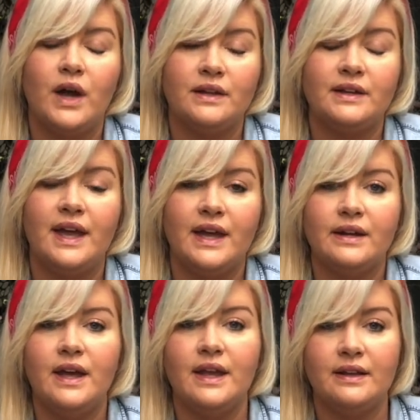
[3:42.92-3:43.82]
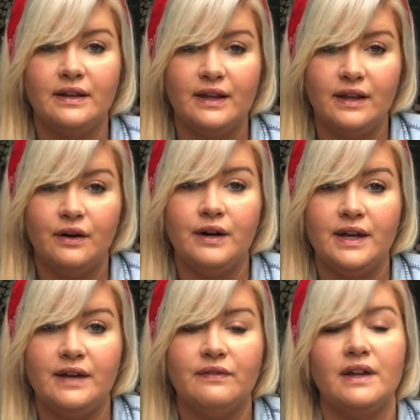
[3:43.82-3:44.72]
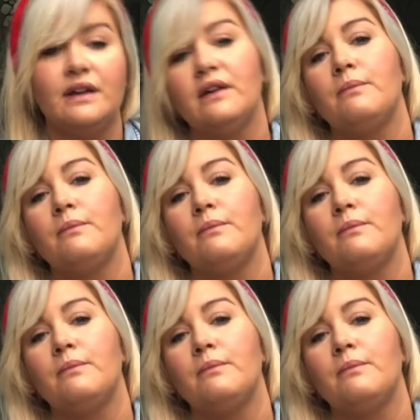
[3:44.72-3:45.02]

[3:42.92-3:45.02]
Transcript: again in the early evening,